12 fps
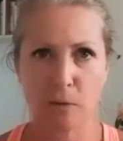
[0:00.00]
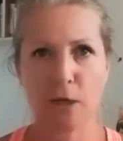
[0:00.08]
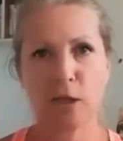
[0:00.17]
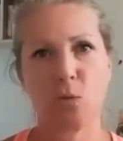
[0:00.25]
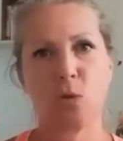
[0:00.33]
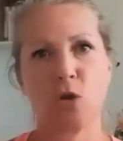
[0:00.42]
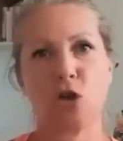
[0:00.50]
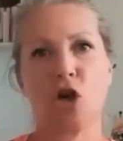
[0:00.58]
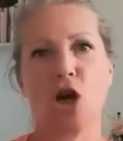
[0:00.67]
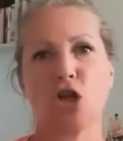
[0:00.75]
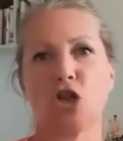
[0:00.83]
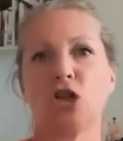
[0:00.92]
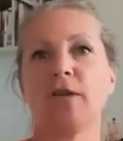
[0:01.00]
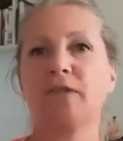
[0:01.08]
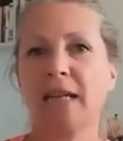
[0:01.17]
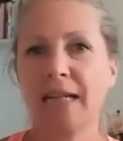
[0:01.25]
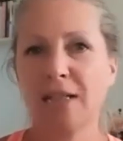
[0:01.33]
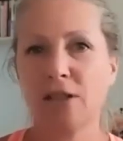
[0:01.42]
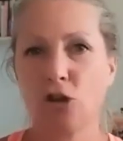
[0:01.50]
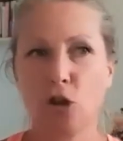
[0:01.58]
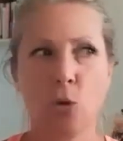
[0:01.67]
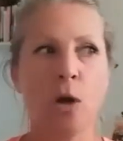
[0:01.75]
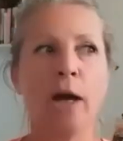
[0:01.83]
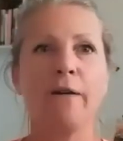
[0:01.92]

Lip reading: because we're not shifting into